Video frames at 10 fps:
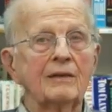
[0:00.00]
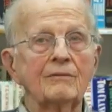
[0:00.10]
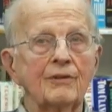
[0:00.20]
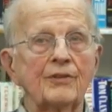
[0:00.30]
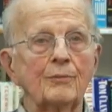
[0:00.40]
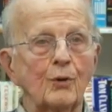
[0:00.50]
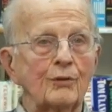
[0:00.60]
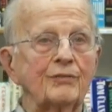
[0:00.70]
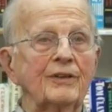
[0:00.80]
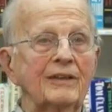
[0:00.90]
with the
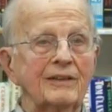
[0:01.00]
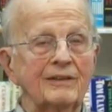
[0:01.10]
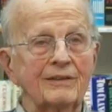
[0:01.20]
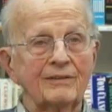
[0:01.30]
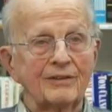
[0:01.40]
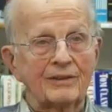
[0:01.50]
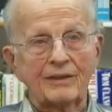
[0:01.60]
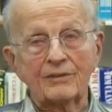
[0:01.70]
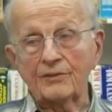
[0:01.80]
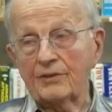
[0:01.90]
morphine and everything
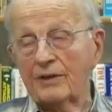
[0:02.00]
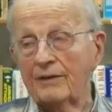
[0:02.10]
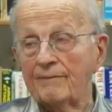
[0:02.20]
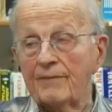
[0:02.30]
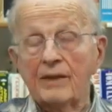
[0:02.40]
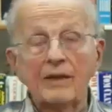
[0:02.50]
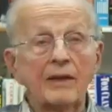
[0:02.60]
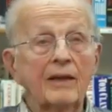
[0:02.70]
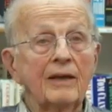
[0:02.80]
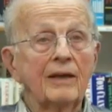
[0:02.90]
else.
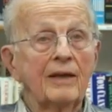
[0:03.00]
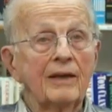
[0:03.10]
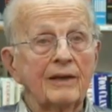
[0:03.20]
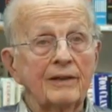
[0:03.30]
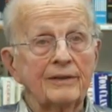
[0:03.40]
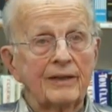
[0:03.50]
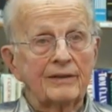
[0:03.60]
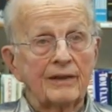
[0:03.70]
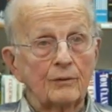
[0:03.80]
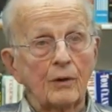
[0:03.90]
And
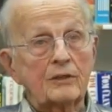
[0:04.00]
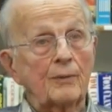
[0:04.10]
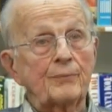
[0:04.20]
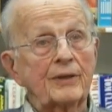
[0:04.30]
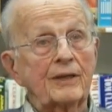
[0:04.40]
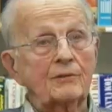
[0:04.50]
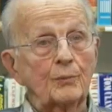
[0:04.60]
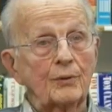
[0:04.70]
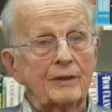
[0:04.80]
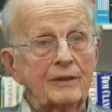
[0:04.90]
then I woke up the next
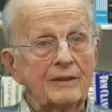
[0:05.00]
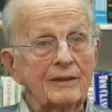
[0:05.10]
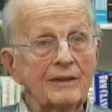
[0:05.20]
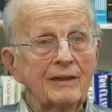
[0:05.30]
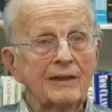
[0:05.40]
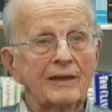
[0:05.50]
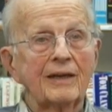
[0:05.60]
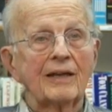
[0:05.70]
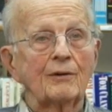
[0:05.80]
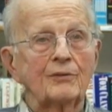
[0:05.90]
morning
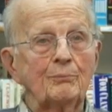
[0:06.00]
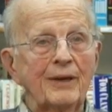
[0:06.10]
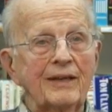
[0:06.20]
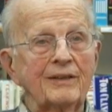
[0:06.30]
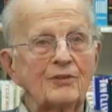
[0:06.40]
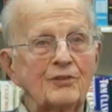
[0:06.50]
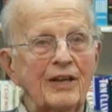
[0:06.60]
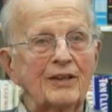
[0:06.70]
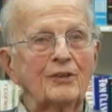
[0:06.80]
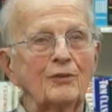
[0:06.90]
and I was bandaged
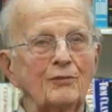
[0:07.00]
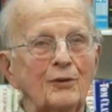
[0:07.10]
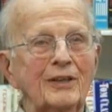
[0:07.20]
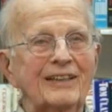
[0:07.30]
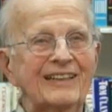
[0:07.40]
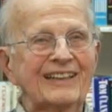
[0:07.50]
head to foot.